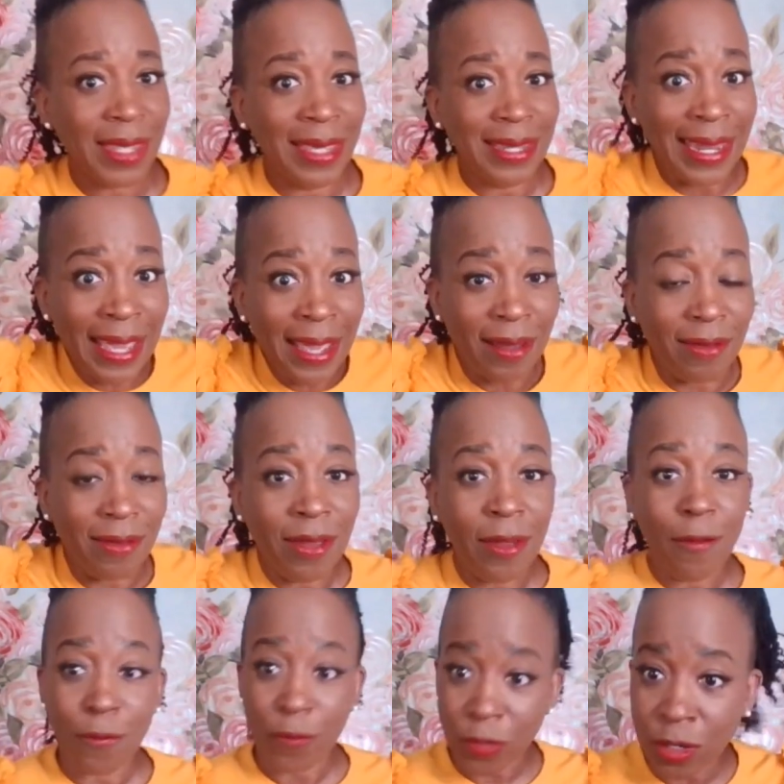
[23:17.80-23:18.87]
Now,
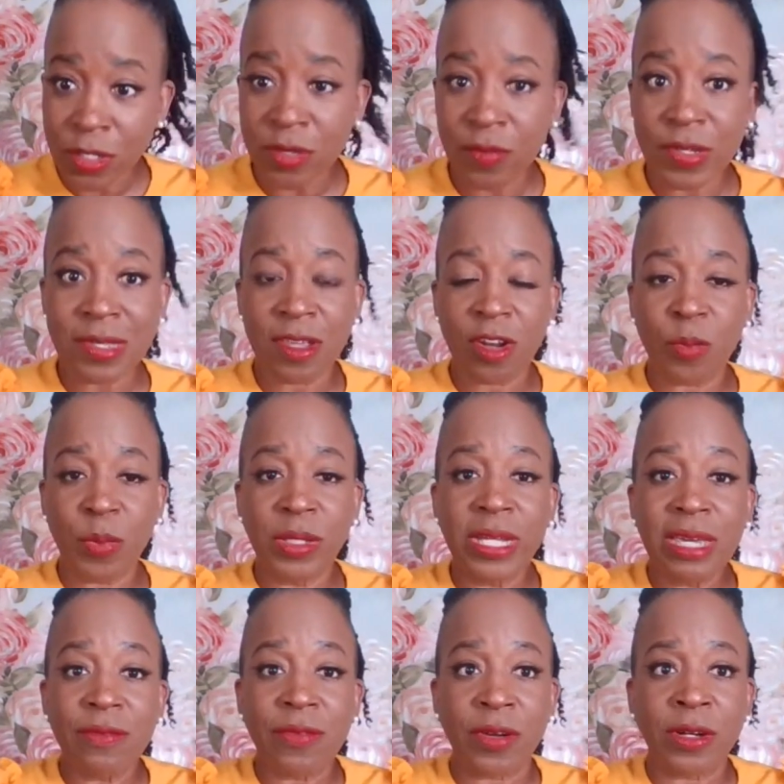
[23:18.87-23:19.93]
for those of us that are
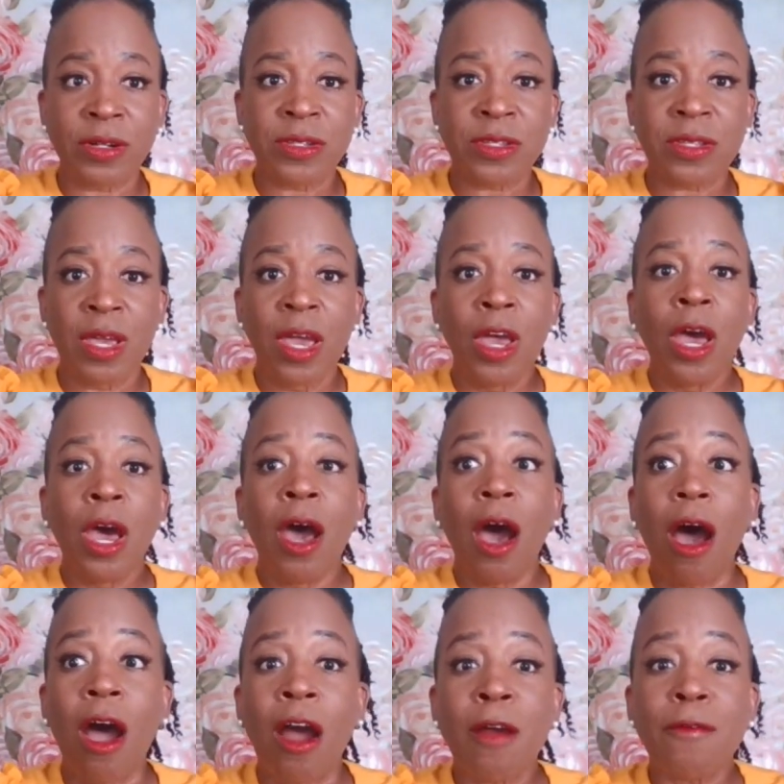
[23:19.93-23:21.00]
believers,
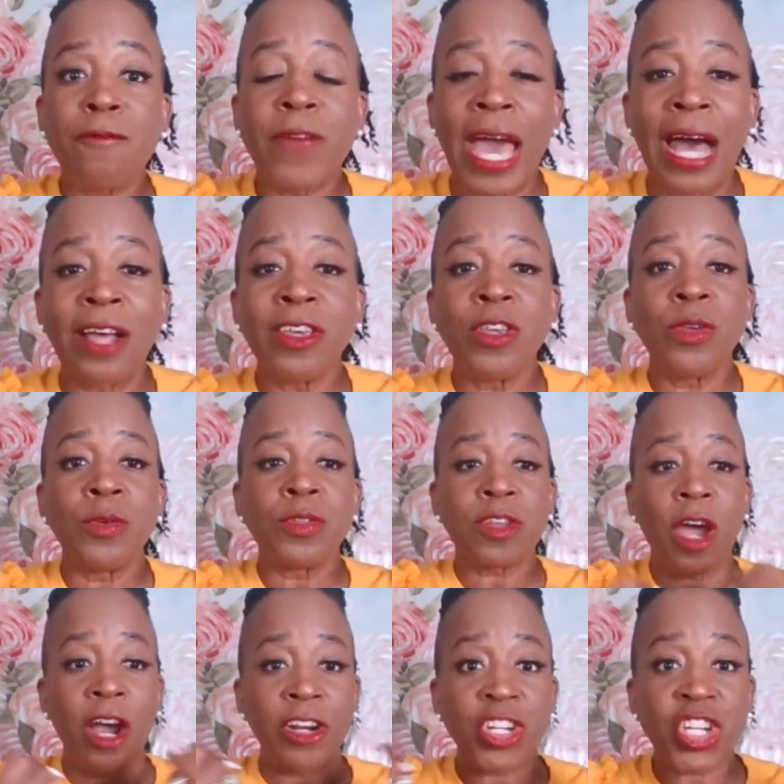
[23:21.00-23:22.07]
our values
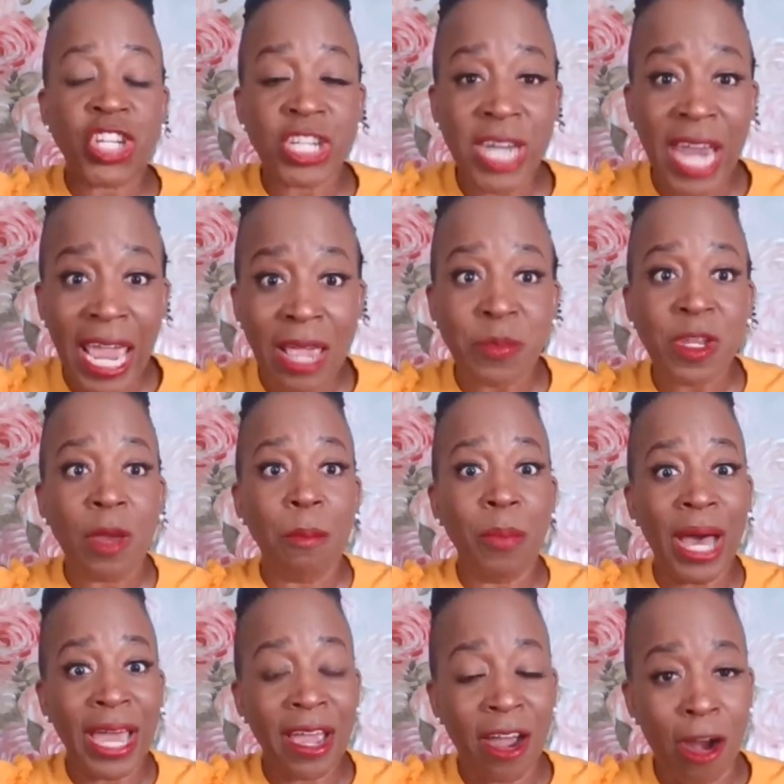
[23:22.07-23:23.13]
are shaped
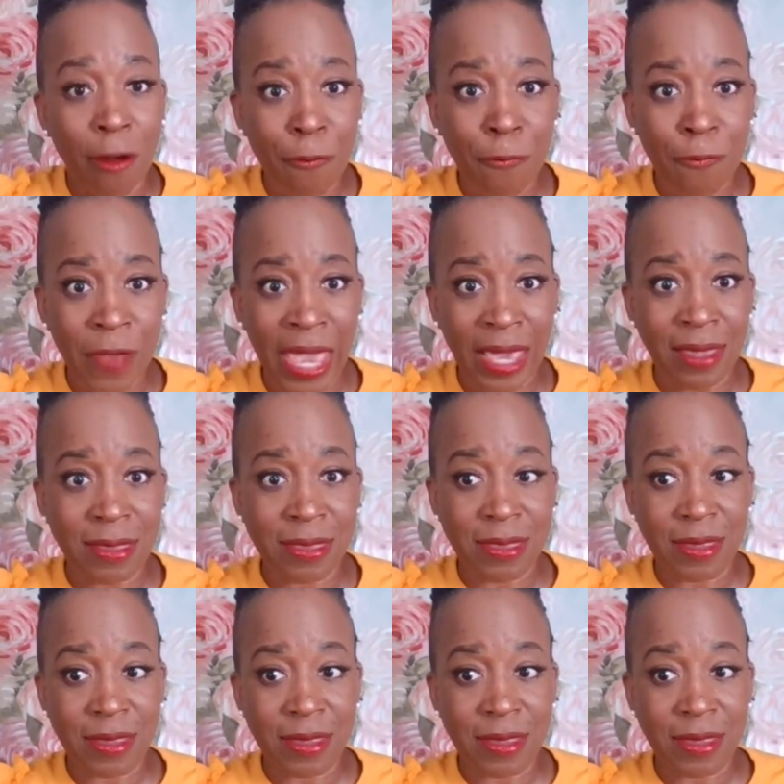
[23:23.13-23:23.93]
by our faith.